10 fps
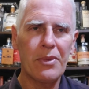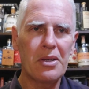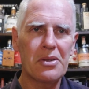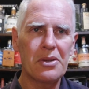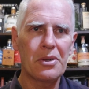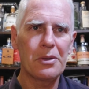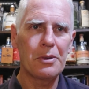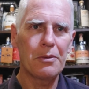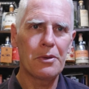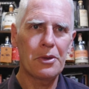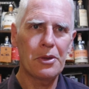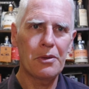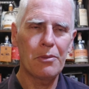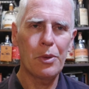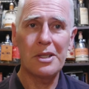So
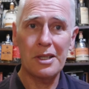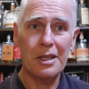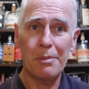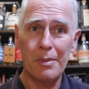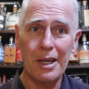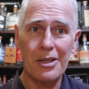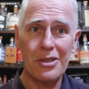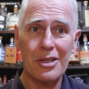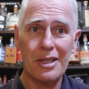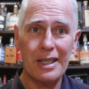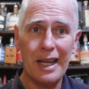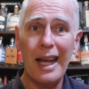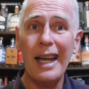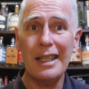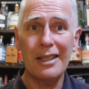Wednesday, March
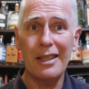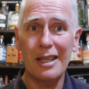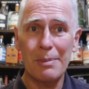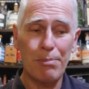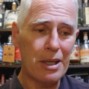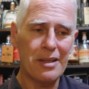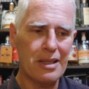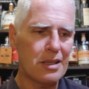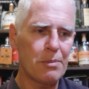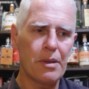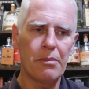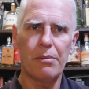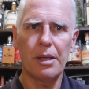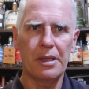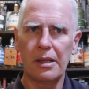8, I basically spent
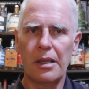in bed